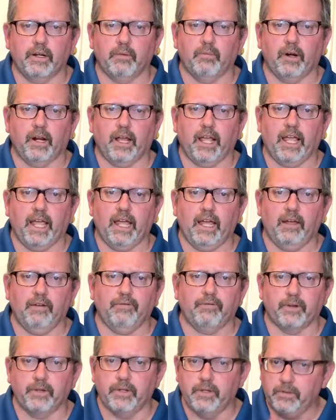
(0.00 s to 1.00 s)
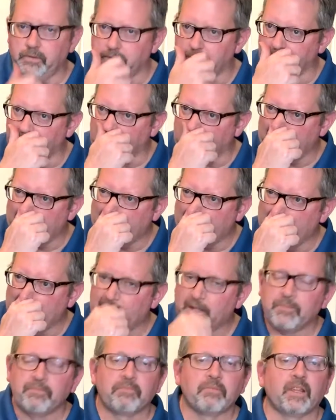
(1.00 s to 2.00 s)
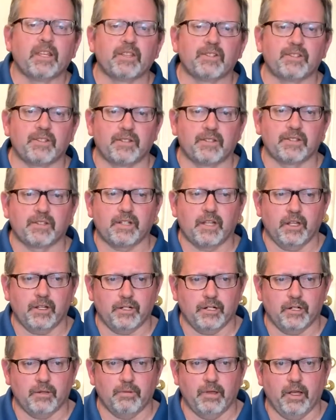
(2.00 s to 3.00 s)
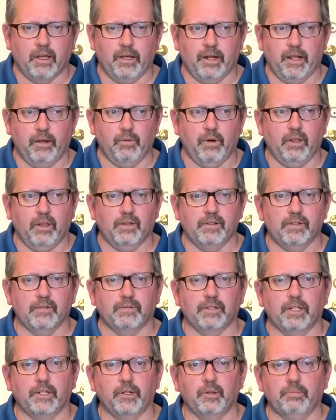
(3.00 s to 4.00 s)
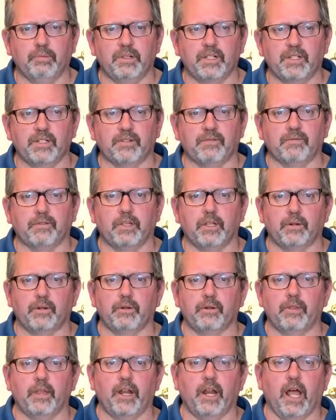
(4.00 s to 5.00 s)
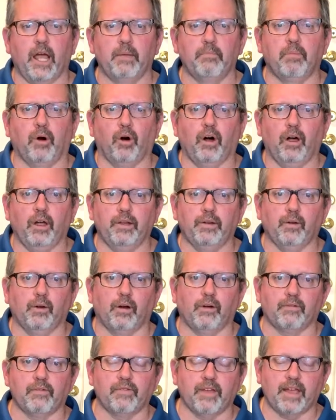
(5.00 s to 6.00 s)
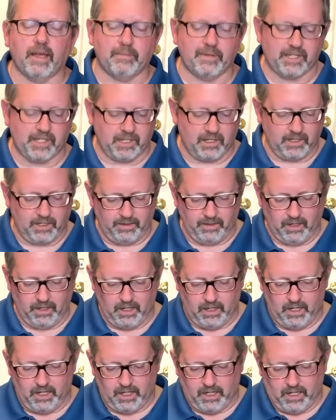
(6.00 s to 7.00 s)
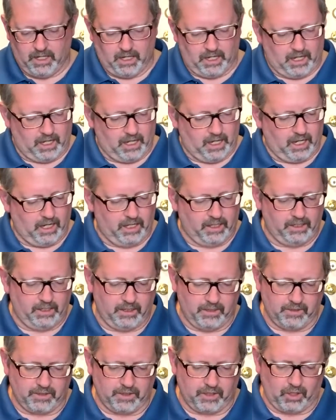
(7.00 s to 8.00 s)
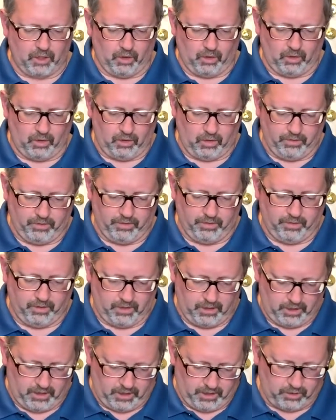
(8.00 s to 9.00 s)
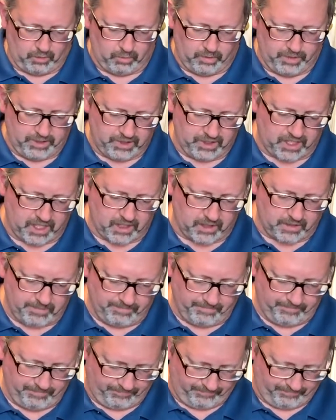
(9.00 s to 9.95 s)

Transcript: and what I have for you today is a discussion about a relatively new piece of gear that I bought off of Amazon, and it is called the Wizgear.